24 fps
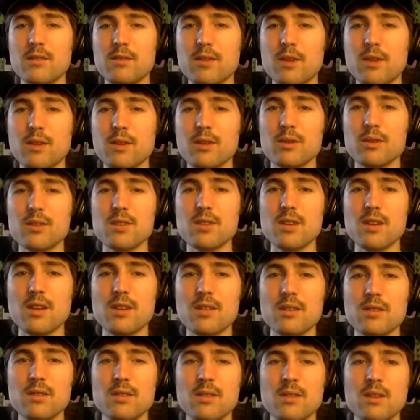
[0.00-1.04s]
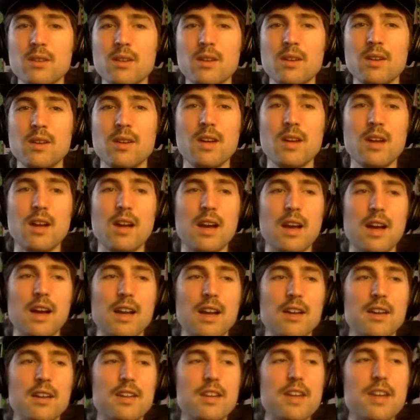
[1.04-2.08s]
vocal stuff.
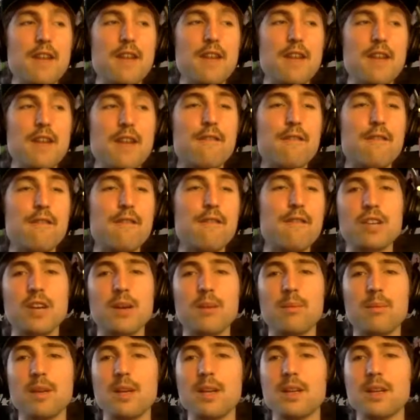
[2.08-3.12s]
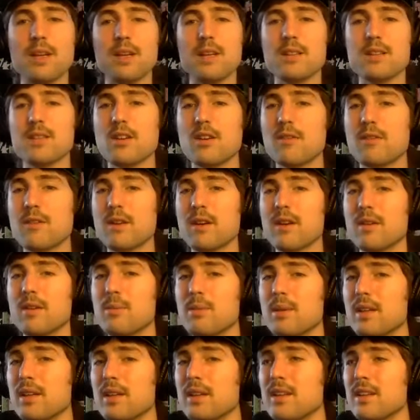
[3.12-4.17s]
And definitely like the Chet Baker stuff had a
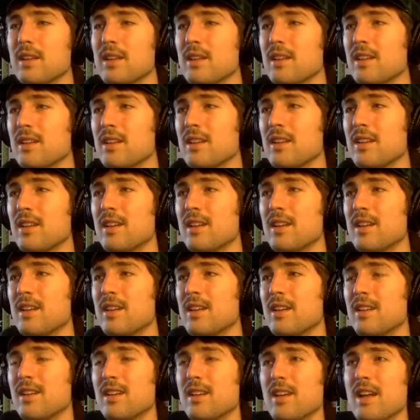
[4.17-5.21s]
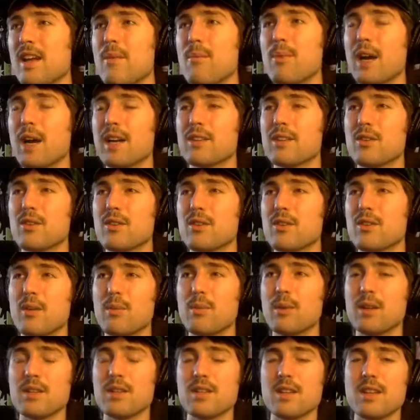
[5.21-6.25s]
big impact on it
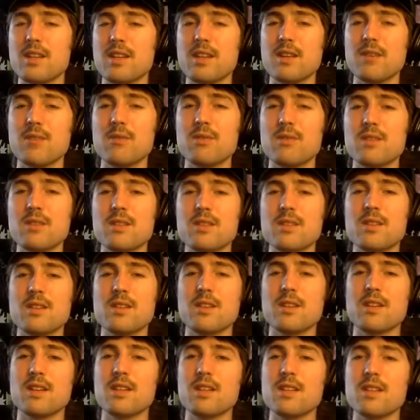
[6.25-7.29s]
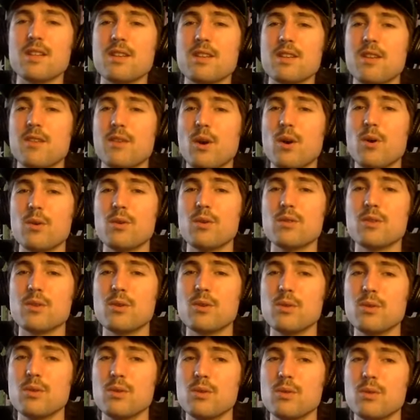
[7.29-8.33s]
because I think it was just these kind of old
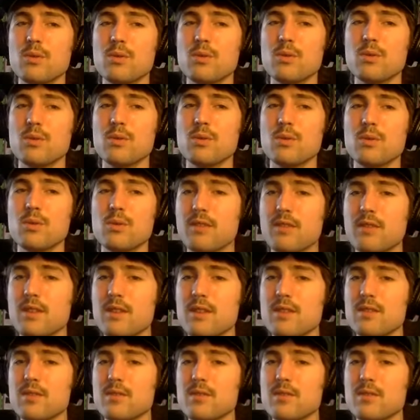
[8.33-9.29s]
school like 50s